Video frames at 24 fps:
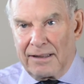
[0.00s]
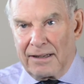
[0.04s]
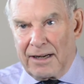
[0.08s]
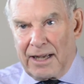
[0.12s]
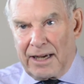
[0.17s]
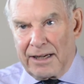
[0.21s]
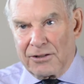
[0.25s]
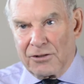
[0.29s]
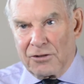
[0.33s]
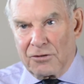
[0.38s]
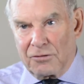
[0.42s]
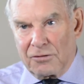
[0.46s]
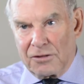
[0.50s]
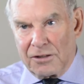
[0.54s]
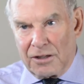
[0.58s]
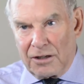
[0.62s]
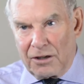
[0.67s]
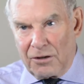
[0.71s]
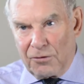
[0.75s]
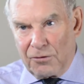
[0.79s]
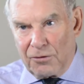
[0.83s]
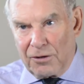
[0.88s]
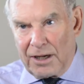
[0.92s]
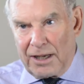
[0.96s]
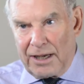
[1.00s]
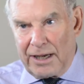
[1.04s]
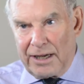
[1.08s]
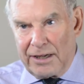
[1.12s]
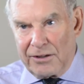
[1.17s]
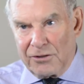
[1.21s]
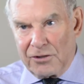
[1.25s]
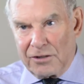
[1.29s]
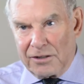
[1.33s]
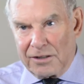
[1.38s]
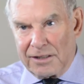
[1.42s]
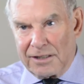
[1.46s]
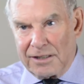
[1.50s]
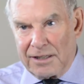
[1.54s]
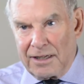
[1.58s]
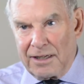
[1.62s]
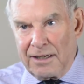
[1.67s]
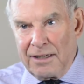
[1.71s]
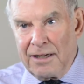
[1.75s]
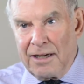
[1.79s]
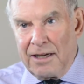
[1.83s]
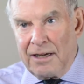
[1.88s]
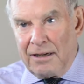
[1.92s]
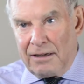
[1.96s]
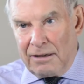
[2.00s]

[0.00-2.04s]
the National Security Agency.